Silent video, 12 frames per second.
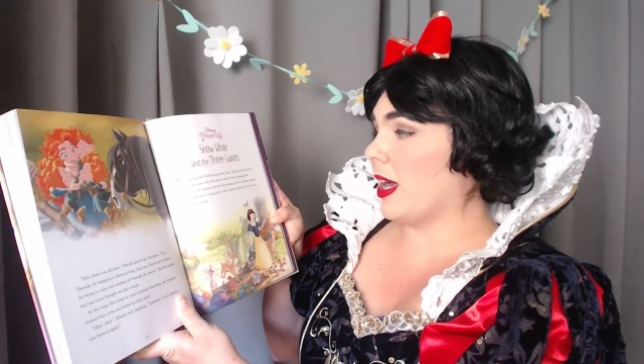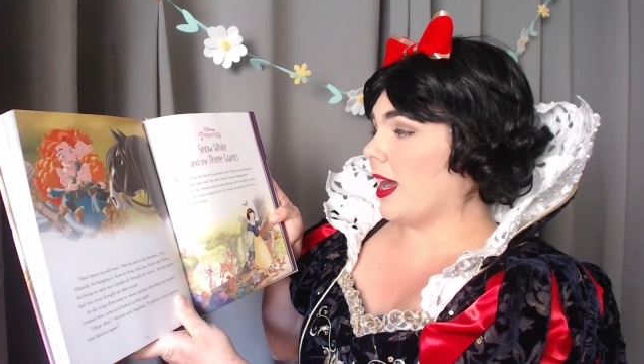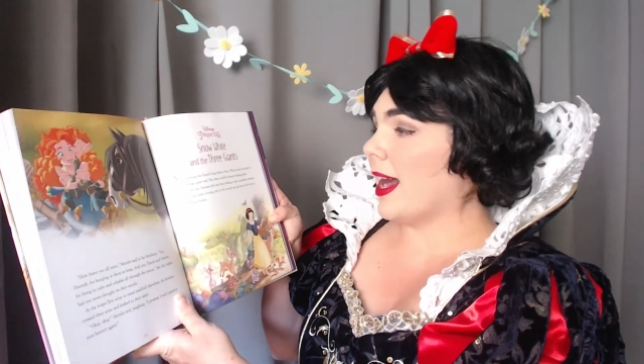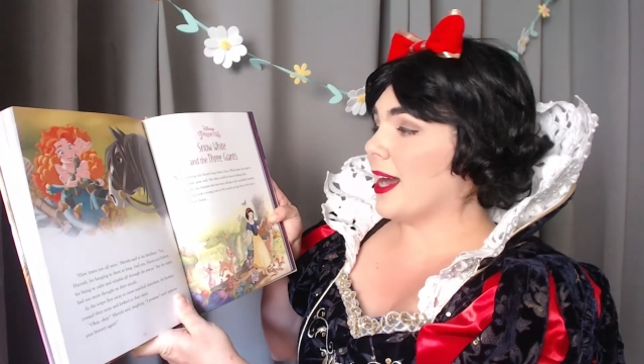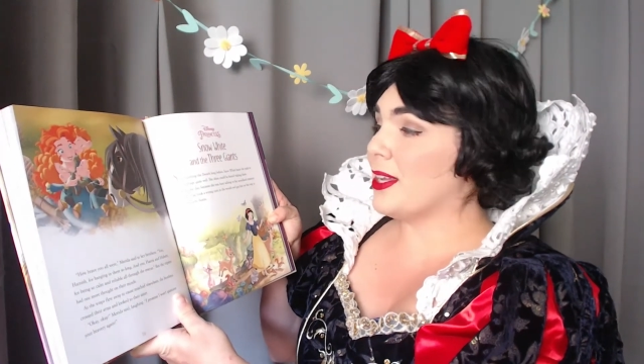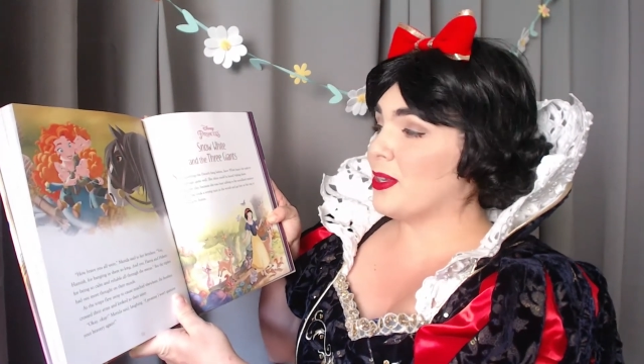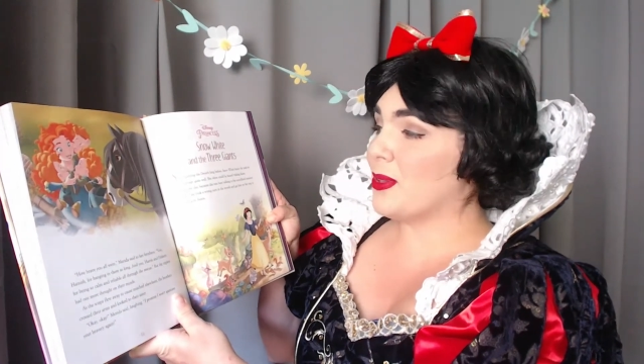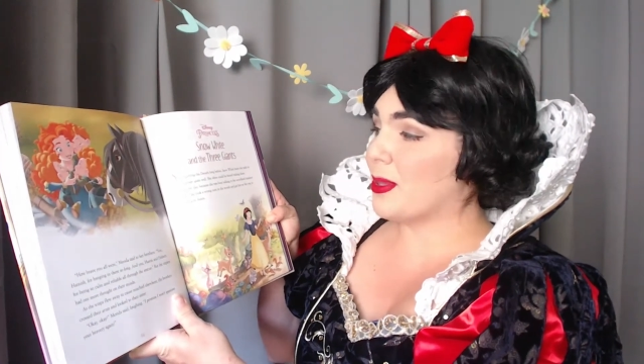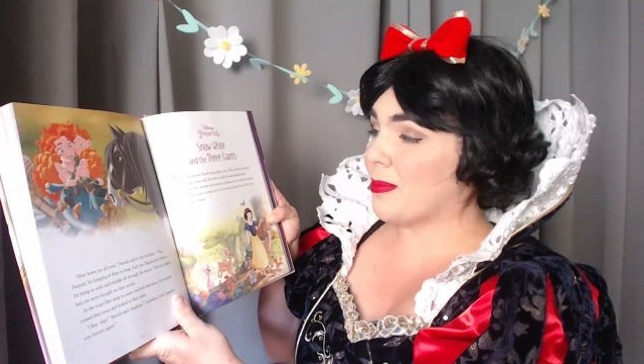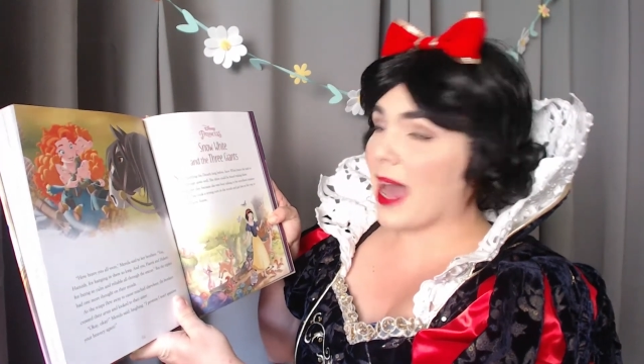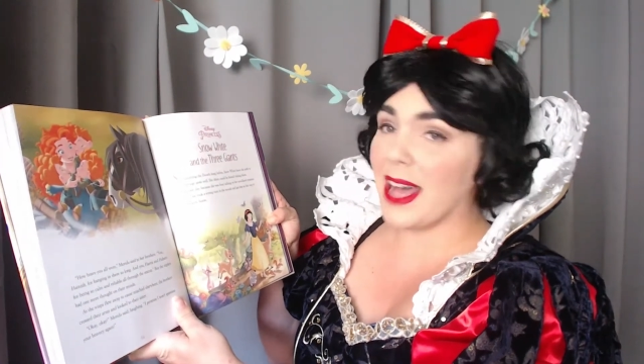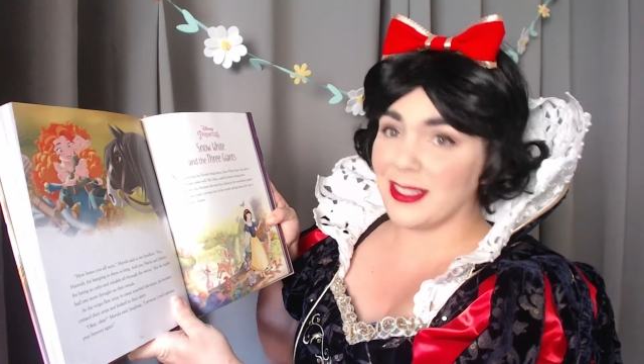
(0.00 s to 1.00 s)
I knew the
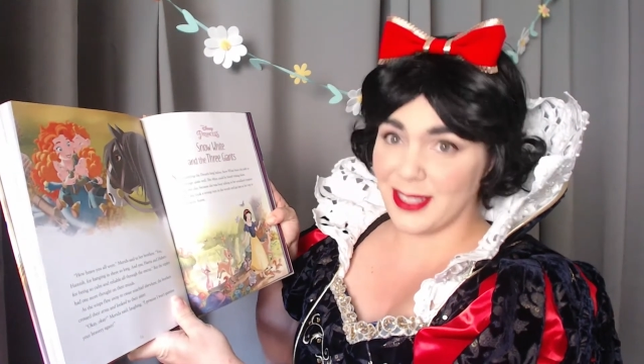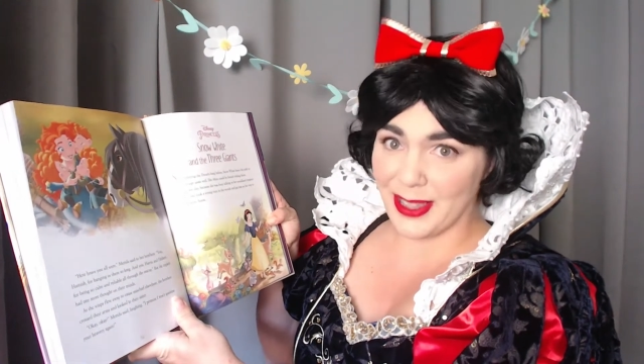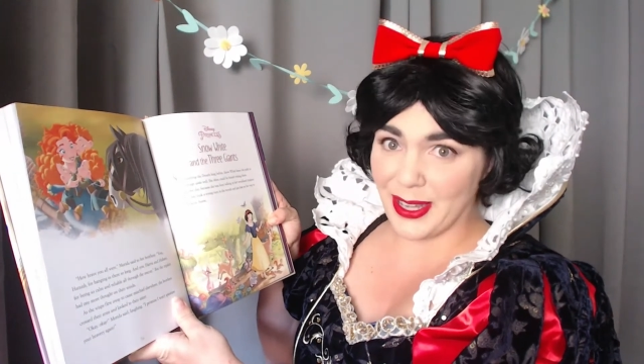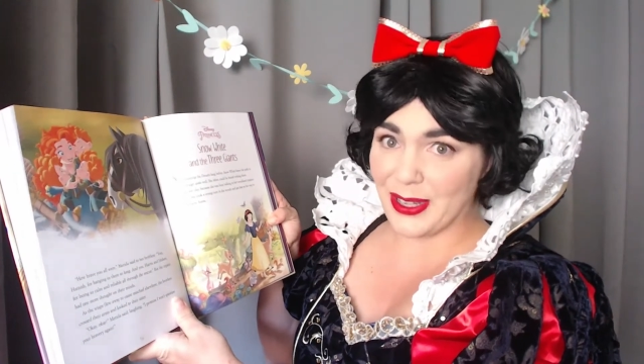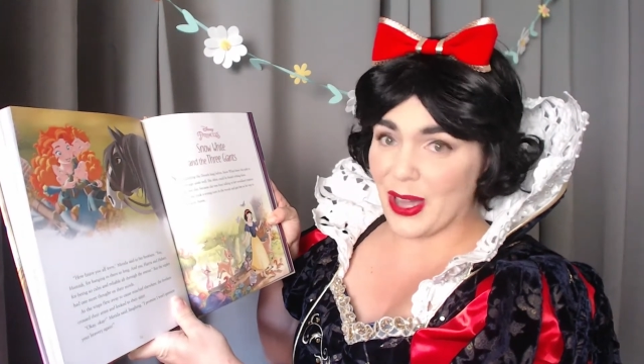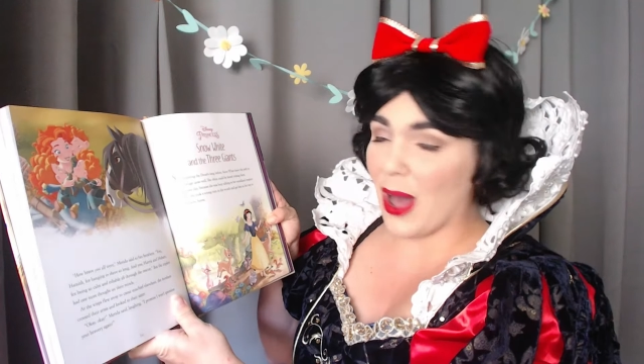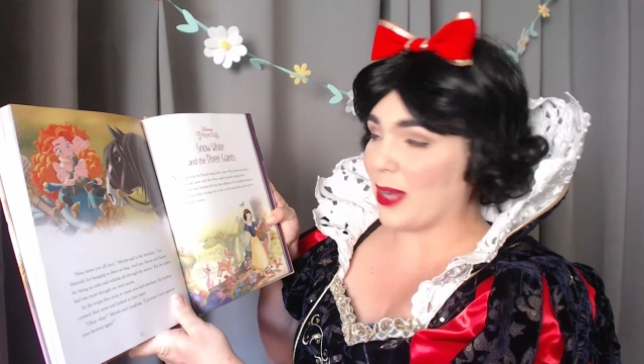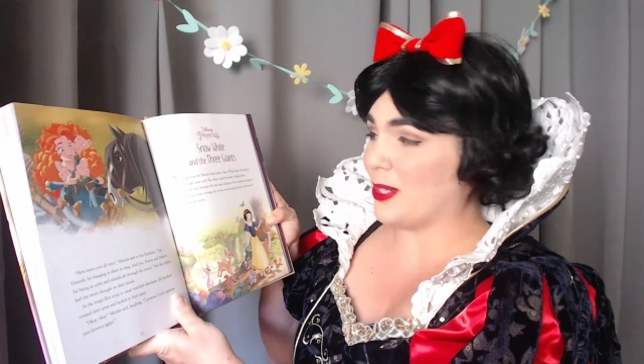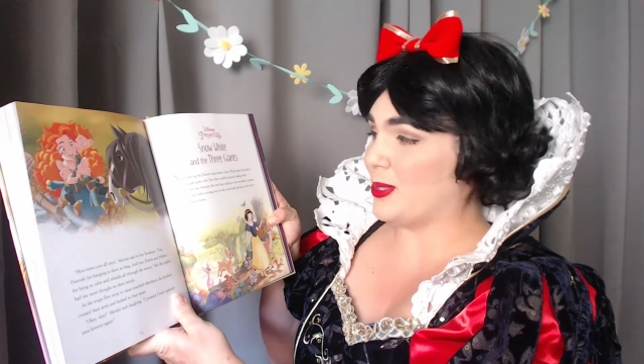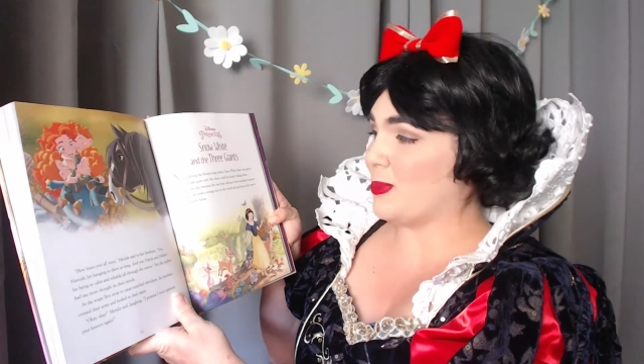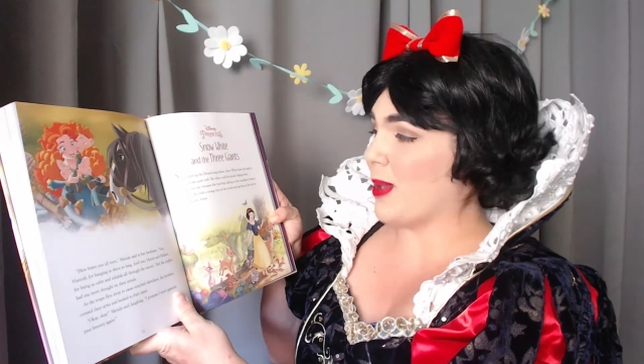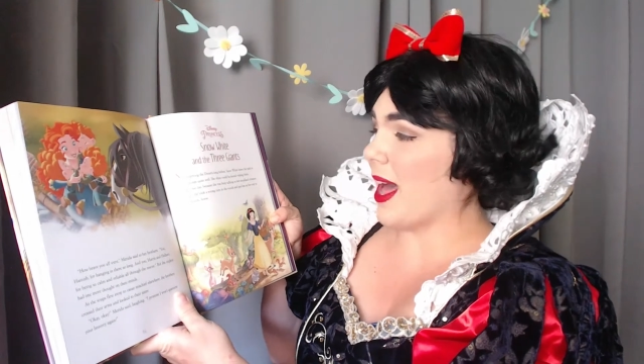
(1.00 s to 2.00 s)
path to their cottage
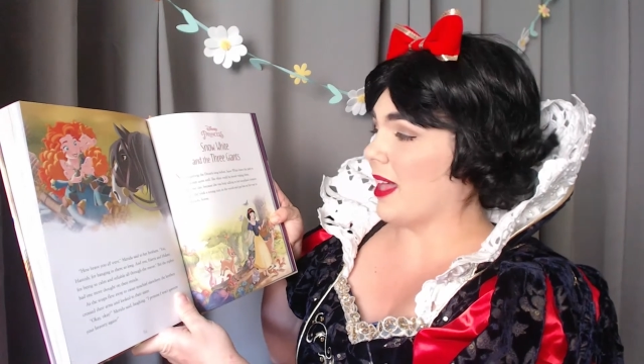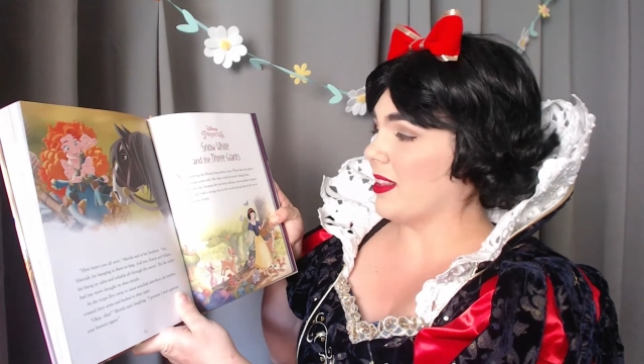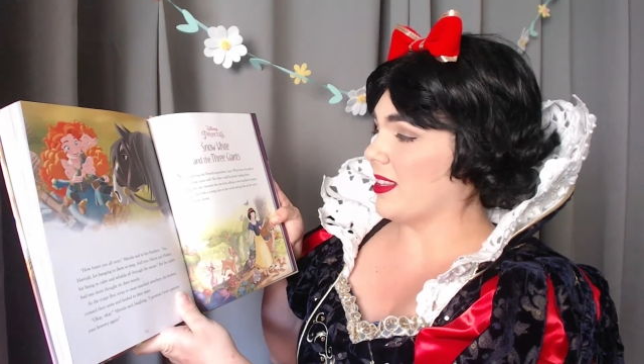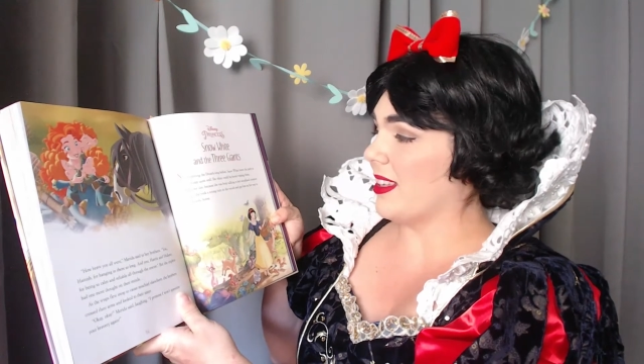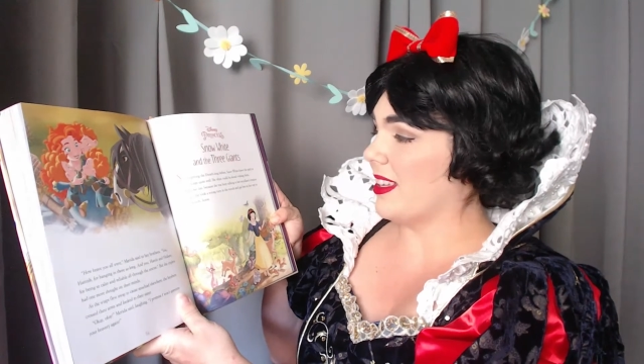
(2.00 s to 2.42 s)
well.